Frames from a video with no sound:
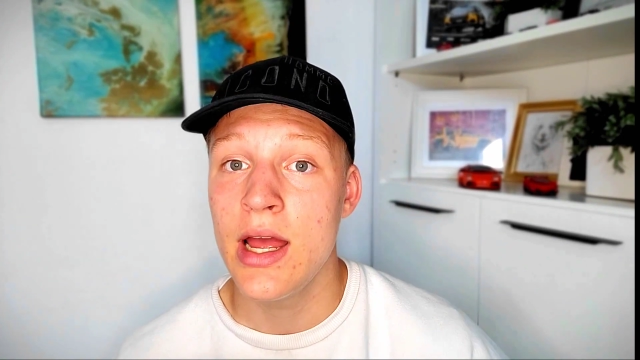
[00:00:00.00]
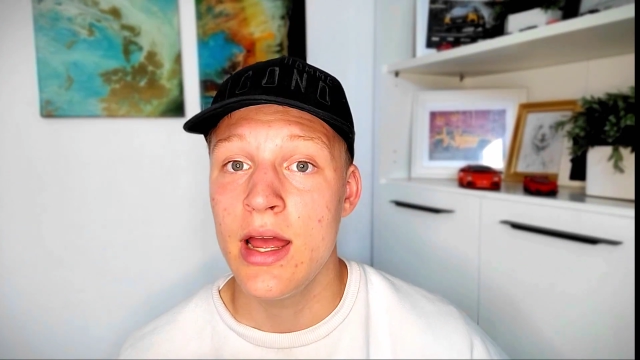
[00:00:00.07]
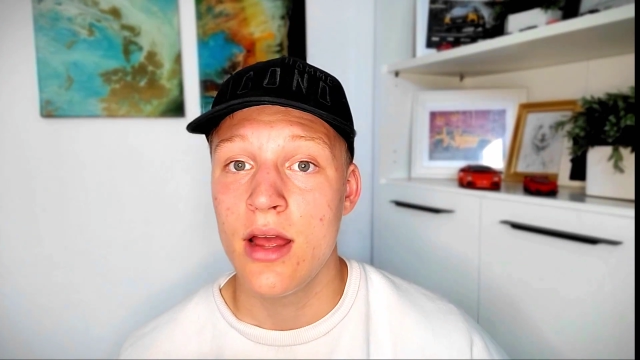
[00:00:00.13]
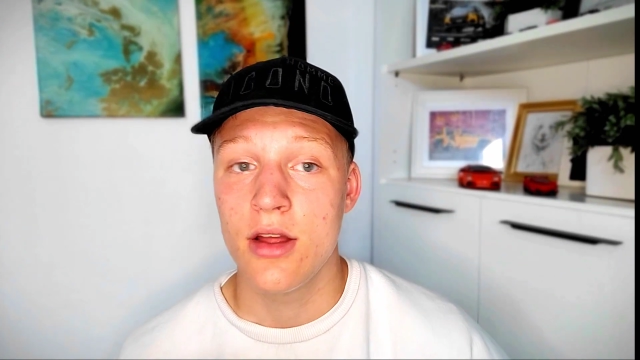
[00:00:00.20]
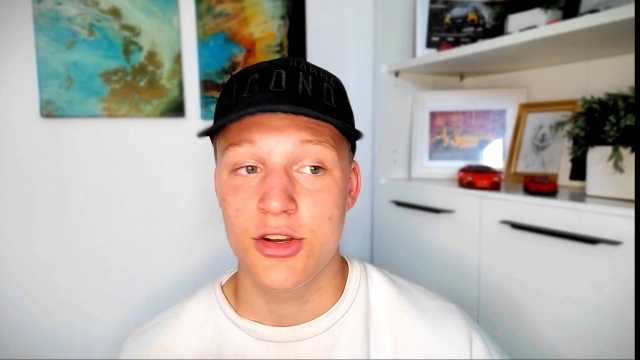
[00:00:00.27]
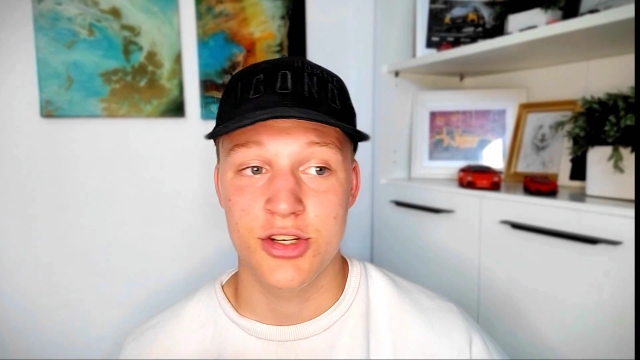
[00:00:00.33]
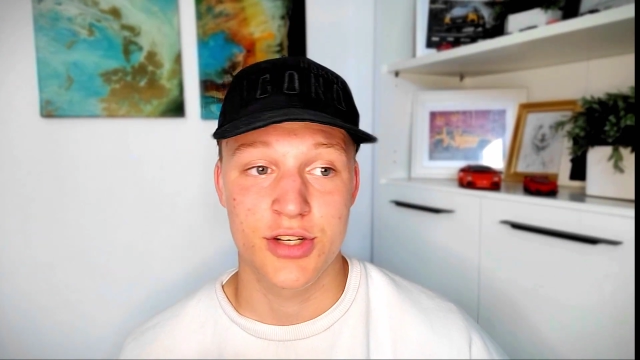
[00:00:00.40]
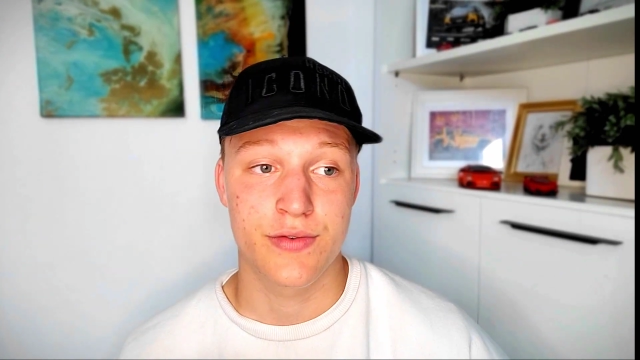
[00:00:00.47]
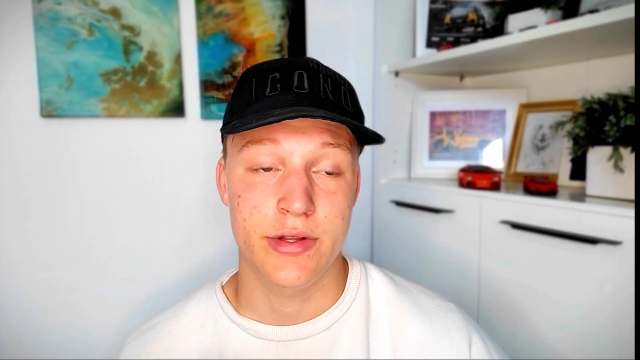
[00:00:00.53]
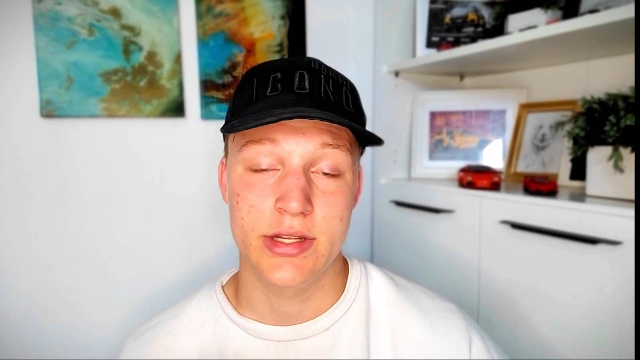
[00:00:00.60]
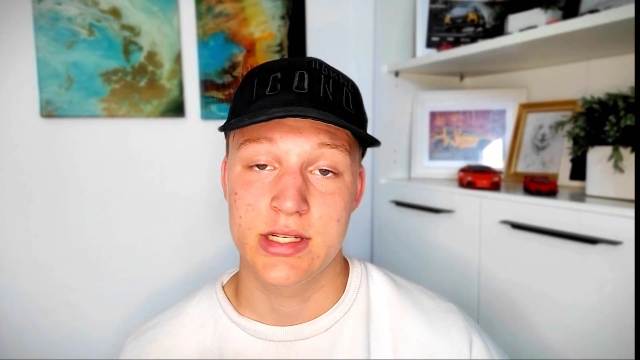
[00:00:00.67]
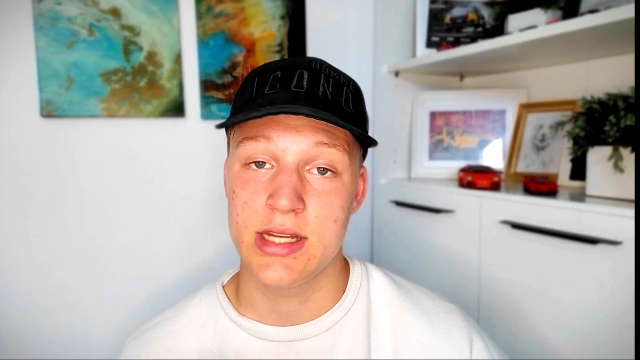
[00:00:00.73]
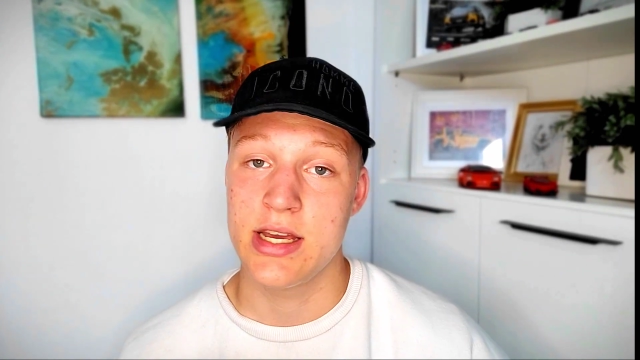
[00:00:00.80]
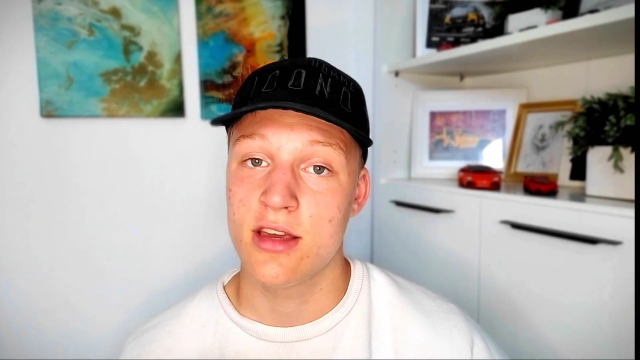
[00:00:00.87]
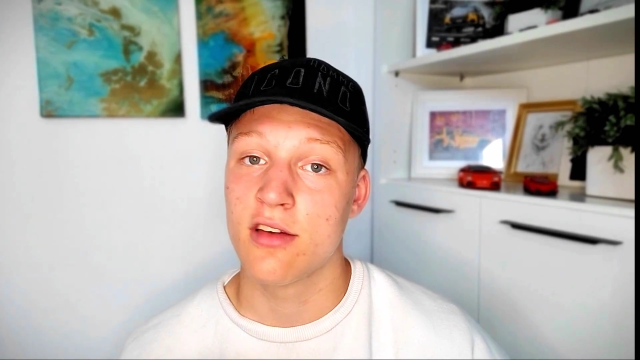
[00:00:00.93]
just for the
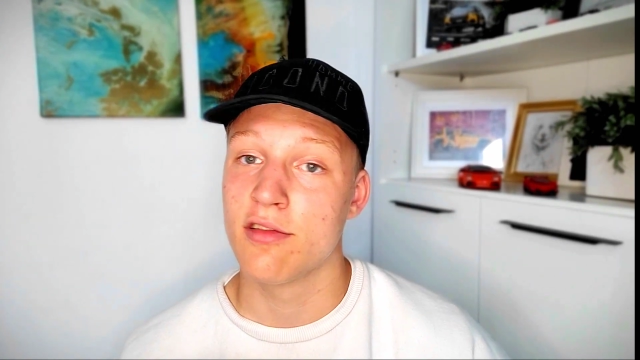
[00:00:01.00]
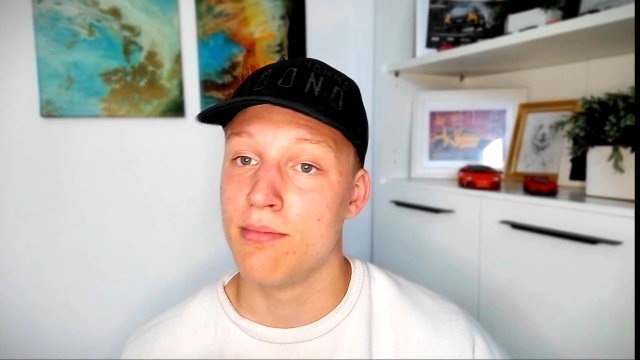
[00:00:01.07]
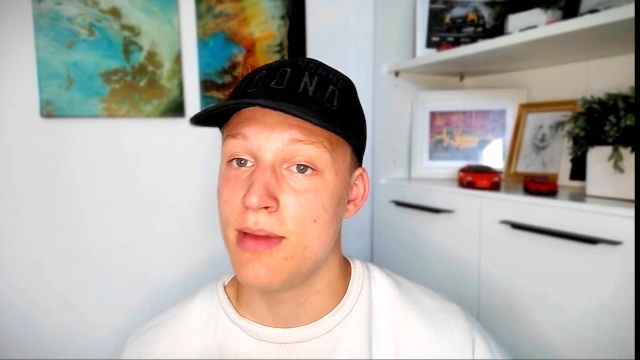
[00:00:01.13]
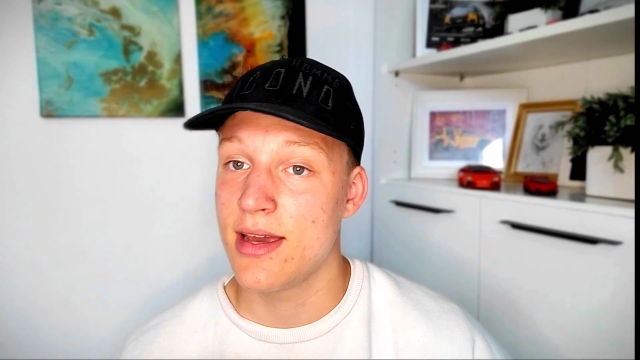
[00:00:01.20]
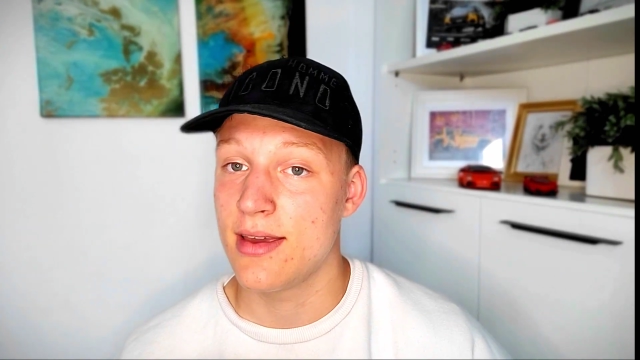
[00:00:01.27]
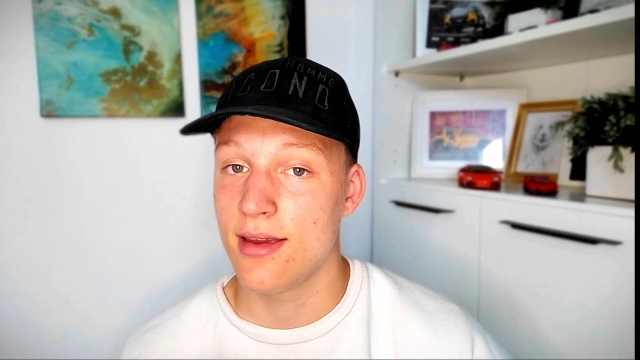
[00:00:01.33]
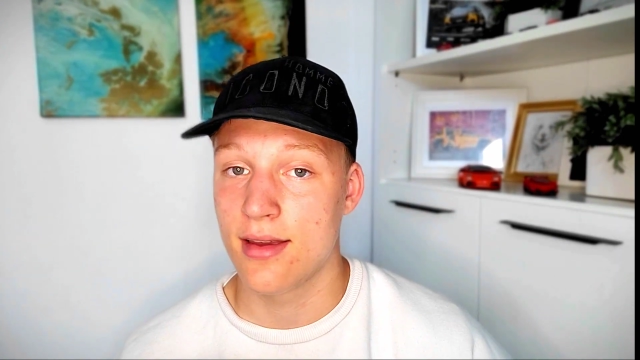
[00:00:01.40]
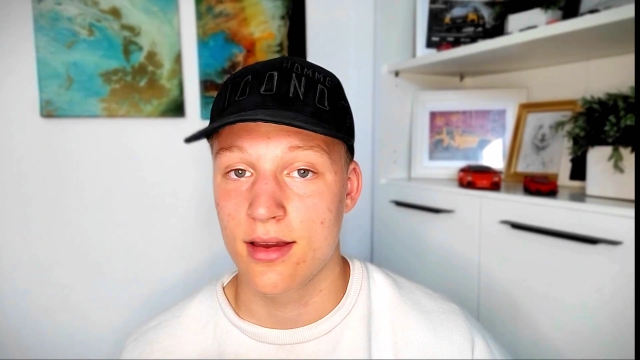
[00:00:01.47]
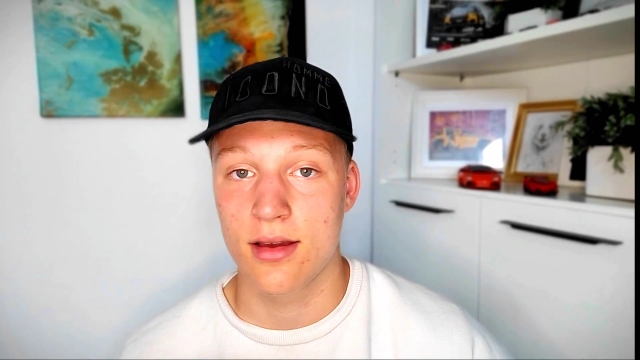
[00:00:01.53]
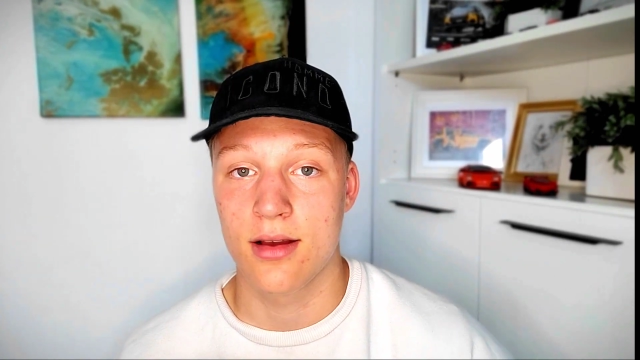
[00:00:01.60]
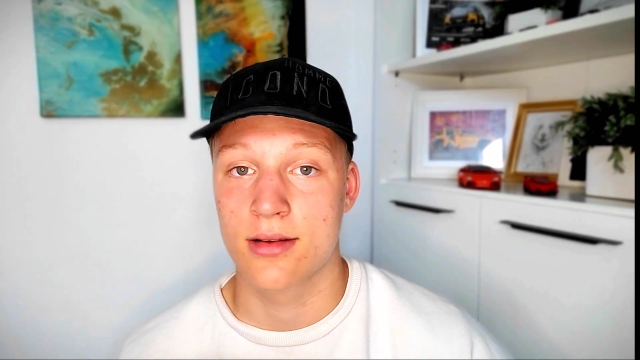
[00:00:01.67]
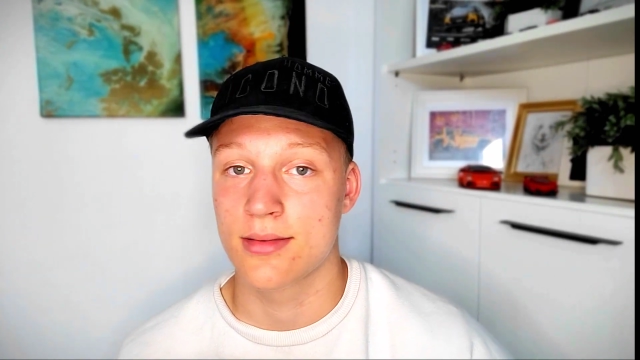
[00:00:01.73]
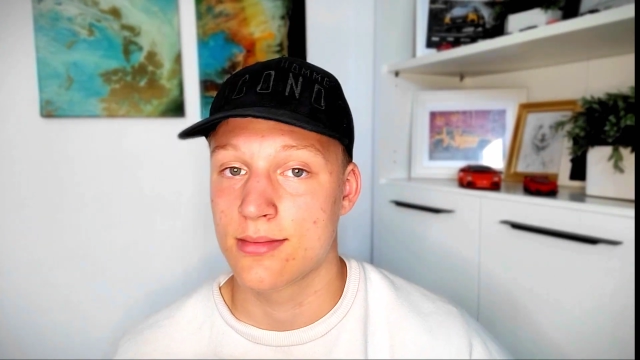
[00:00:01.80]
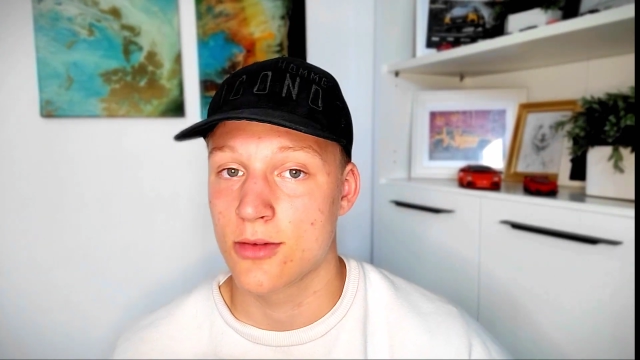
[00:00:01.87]
sake of making a